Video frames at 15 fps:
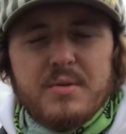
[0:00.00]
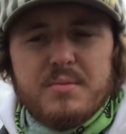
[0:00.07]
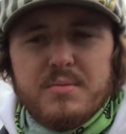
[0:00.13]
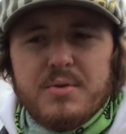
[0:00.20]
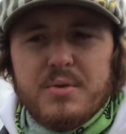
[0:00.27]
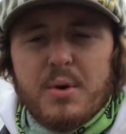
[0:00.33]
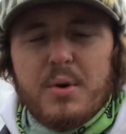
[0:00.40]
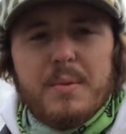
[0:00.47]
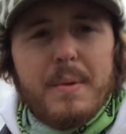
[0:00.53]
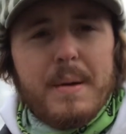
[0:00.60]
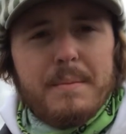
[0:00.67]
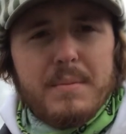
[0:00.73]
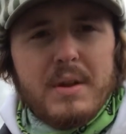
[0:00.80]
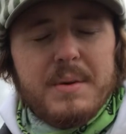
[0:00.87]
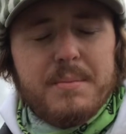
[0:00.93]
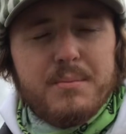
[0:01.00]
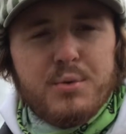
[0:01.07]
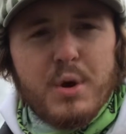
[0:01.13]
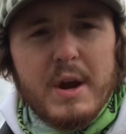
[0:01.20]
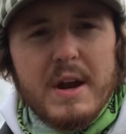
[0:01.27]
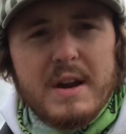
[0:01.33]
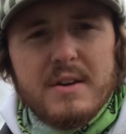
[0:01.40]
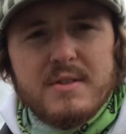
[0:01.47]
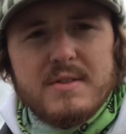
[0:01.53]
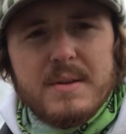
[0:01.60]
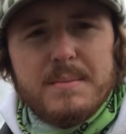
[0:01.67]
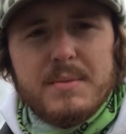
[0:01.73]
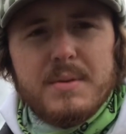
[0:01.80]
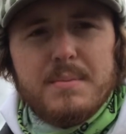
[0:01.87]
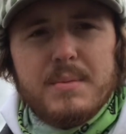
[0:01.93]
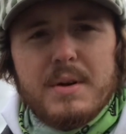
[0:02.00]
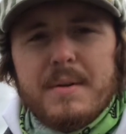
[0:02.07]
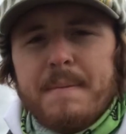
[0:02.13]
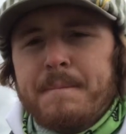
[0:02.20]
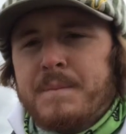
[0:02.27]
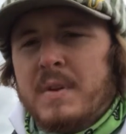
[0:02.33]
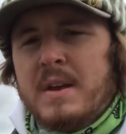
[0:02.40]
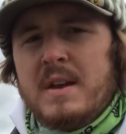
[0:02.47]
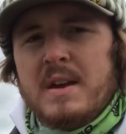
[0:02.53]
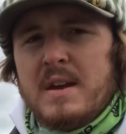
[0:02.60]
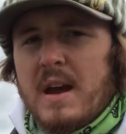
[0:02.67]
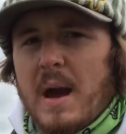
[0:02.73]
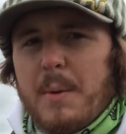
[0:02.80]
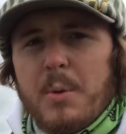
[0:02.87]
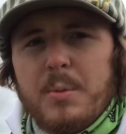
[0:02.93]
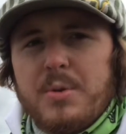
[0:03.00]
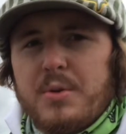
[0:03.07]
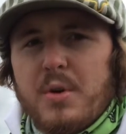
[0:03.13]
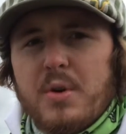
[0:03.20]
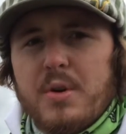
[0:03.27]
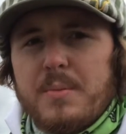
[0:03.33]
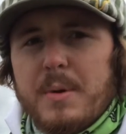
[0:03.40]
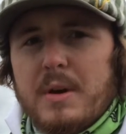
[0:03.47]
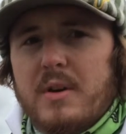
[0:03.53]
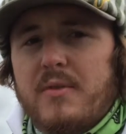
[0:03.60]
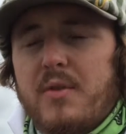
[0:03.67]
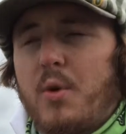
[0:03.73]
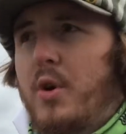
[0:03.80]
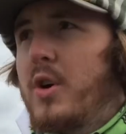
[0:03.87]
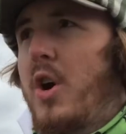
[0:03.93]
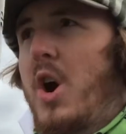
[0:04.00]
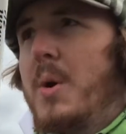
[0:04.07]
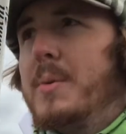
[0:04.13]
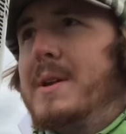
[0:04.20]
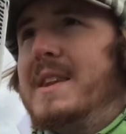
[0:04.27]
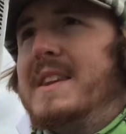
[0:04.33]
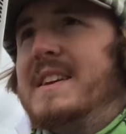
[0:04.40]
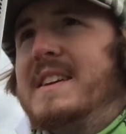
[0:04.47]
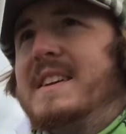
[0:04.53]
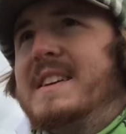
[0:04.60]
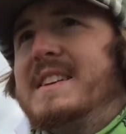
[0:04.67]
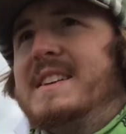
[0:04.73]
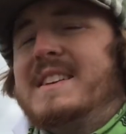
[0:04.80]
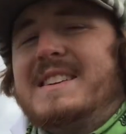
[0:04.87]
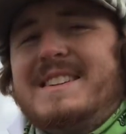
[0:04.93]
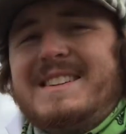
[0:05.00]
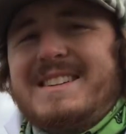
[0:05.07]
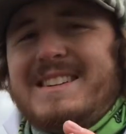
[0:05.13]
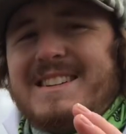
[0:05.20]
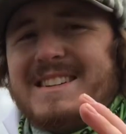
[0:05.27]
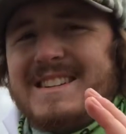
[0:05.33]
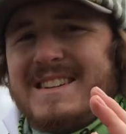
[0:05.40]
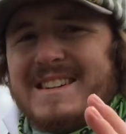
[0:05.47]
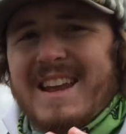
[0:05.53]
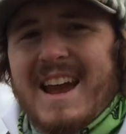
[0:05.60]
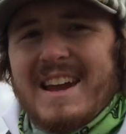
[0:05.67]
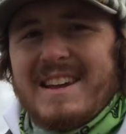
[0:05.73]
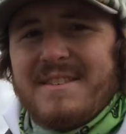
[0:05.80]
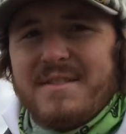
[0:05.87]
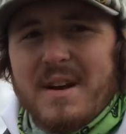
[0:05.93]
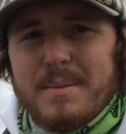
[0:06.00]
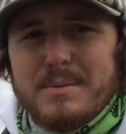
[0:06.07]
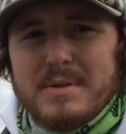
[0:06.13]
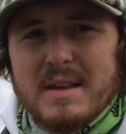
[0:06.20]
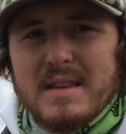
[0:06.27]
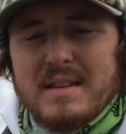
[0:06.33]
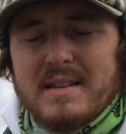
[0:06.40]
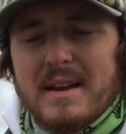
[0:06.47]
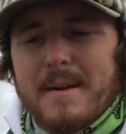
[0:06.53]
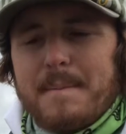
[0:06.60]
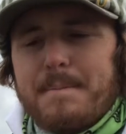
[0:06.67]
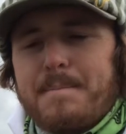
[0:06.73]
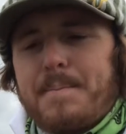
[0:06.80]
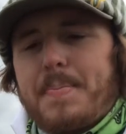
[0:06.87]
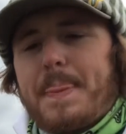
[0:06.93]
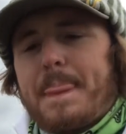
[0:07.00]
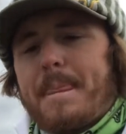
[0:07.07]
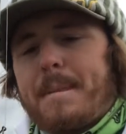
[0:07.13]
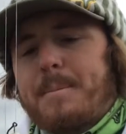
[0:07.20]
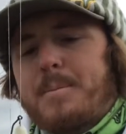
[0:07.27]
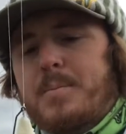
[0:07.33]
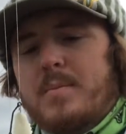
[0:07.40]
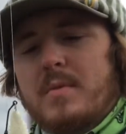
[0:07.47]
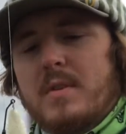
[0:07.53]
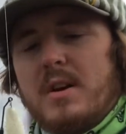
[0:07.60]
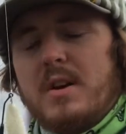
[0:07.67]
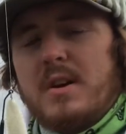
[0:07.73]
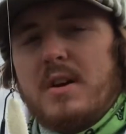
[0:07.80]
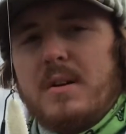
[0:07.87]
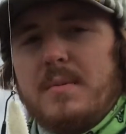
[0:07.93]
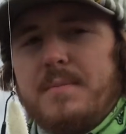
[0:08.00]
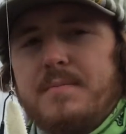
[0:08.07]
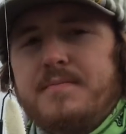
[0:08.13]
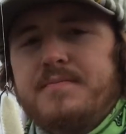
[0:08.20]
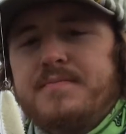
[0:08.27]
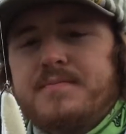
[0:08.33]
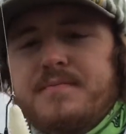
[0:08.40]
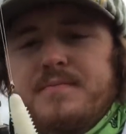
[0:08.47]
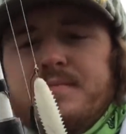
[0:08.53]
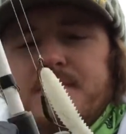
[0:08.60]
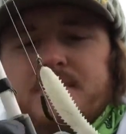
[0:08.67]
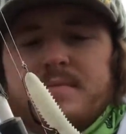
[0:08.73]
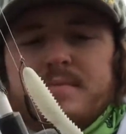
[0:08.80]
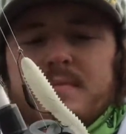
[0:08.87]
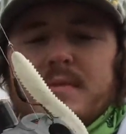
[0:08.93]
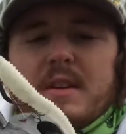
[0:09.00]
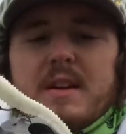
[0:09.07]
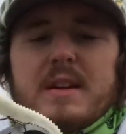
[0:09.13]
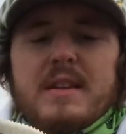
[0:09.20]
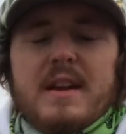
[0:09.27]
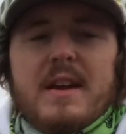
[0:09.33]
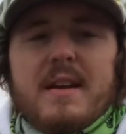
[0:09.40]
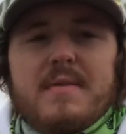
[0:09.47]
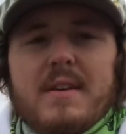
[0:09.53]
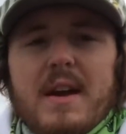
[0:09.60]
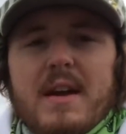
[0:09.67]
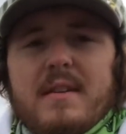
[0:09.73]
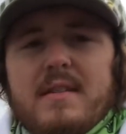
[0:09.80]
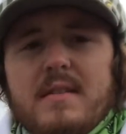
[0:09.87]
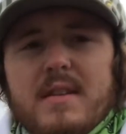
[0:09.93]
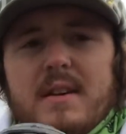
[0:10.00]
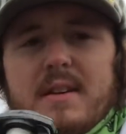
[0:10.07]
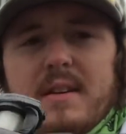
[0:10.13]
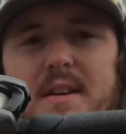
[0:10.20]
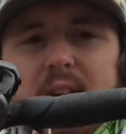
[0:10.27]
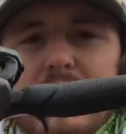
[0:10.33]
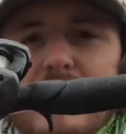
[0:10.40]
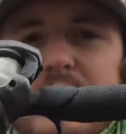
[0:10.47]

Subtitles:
throw them on braid or something, but I'm gonna be throwing them on fluorocarbon 95% of the time. And I have that on a